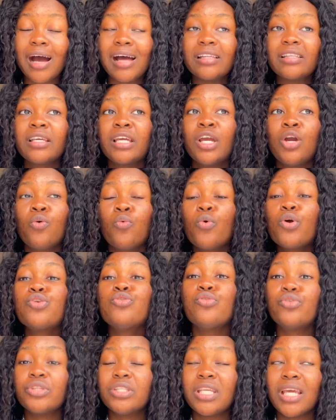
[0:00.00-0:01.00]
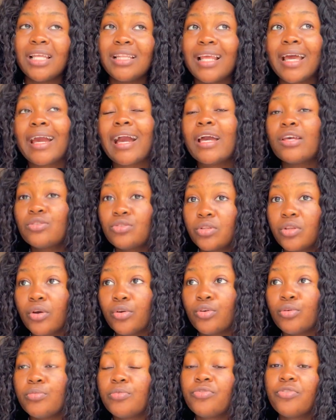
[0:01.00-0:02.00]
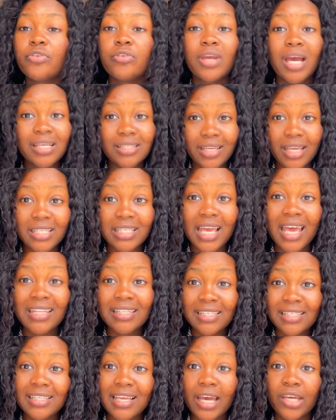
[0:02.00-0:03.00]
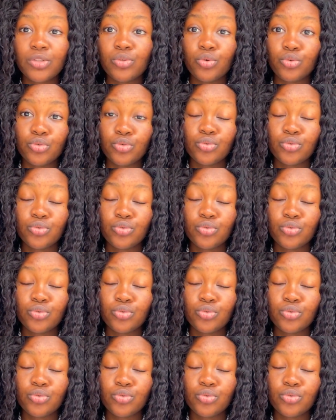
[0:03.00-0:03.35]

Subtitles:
And when you're there, like I used to tell you, before you access any site on